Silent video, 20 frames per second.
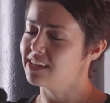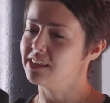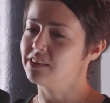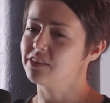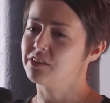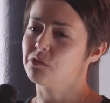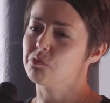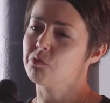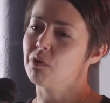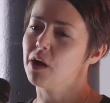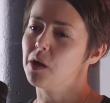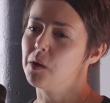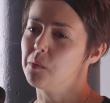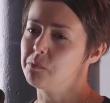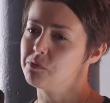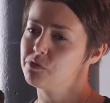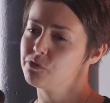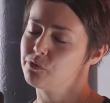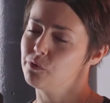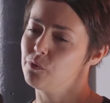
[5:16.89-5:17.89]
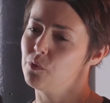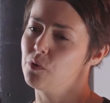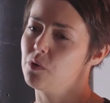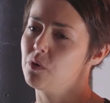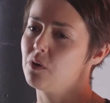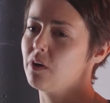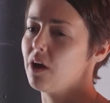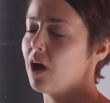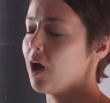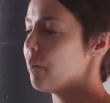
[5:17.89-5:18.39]
the realms
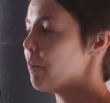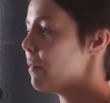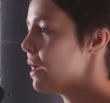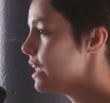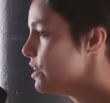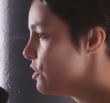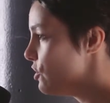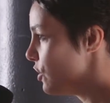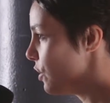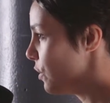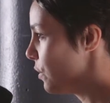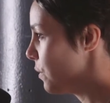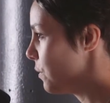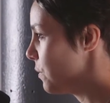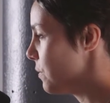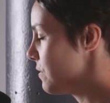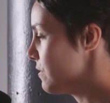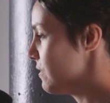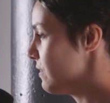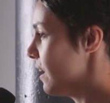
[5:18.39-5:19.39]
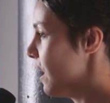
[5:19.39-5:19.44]
for NGOs,